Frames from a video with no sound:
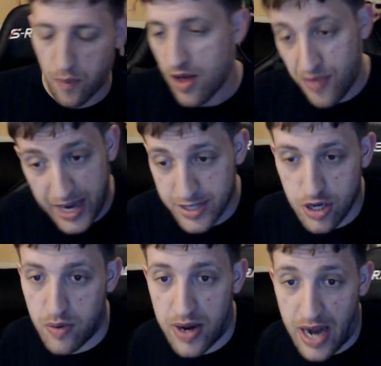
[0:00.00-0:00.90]
They
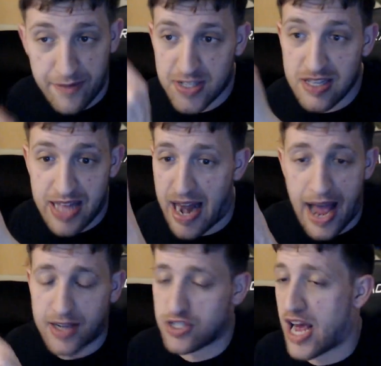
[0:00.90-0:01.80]
do. And I've seen that
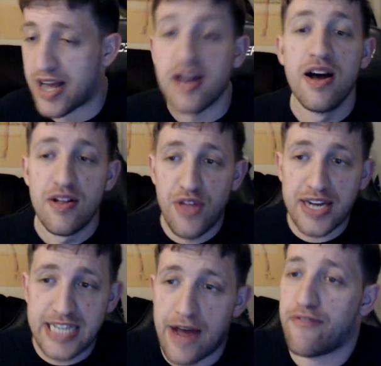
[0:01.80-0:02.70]
hashtag. They
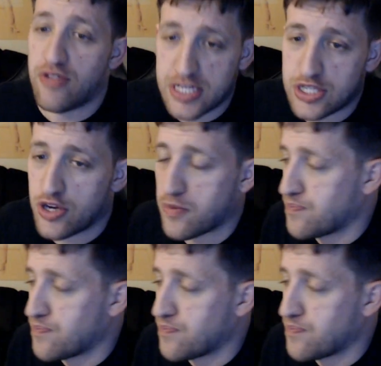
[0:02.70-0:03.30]
definitely do.